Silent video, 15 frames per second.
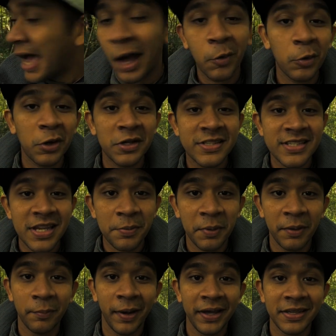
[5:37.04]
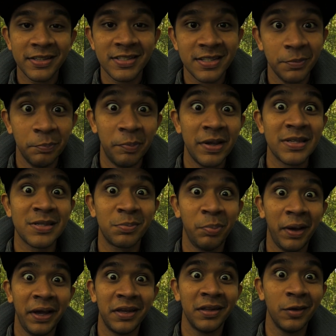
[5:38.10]
I wouldn't say my bike is the best
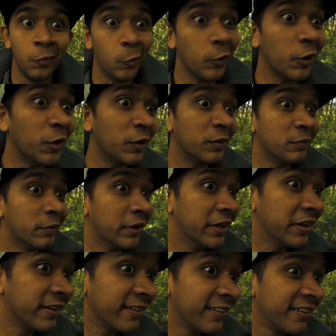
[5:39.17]
bike in the world, but